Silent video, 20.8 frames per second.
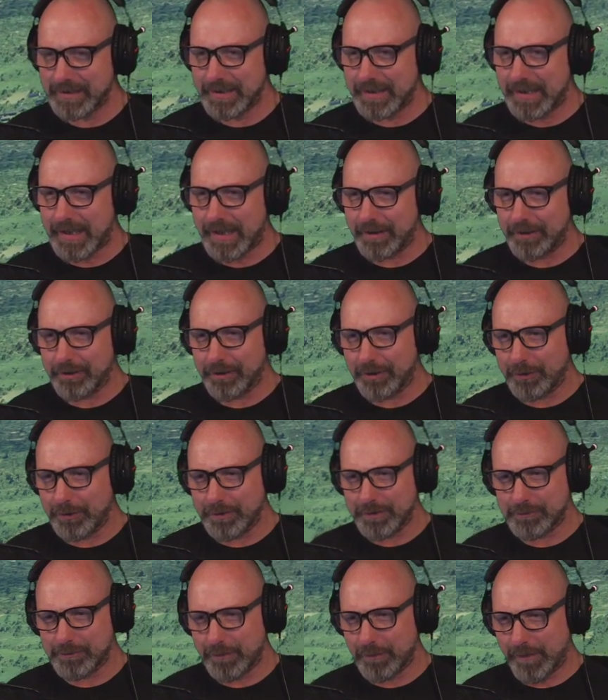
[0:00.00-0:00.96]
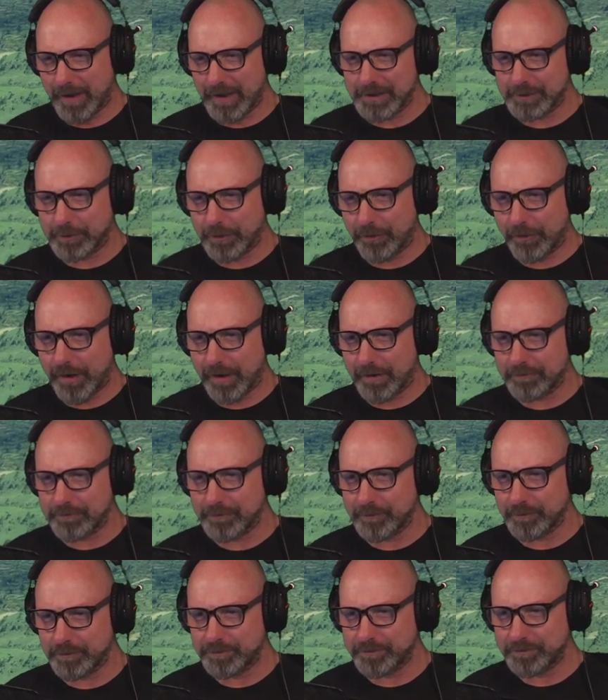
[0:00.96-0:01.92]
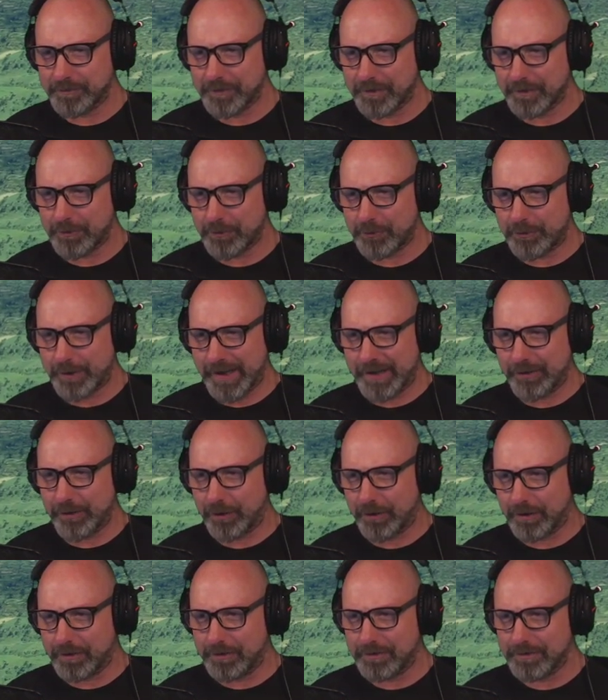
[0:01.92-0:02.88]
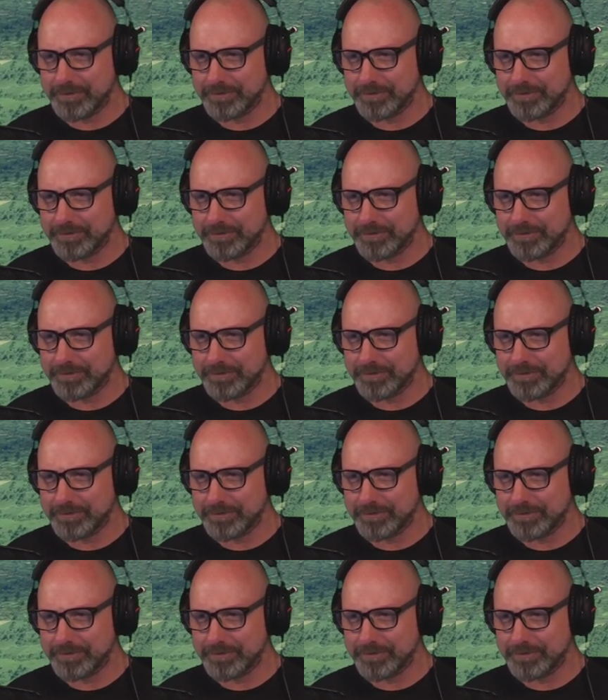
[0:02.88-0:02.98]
don't know, it reminds me of a Renault